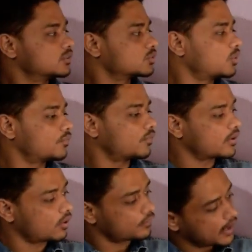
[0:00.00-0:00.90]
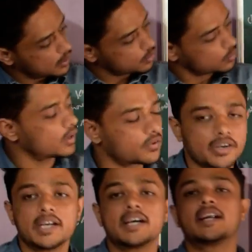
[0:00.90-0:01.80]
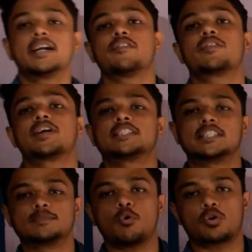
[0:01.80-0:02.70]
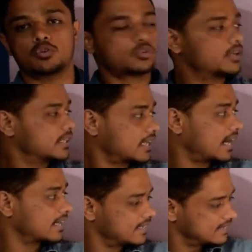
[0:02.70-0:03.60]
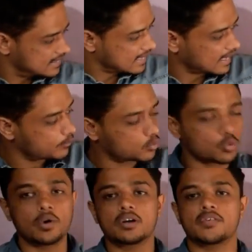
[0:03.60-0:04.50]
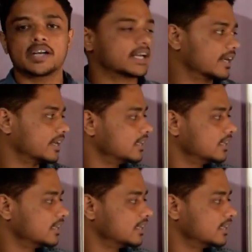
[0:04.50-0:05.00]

So 105 to 120 degree difference is more. So it can't easily come to 120 degree.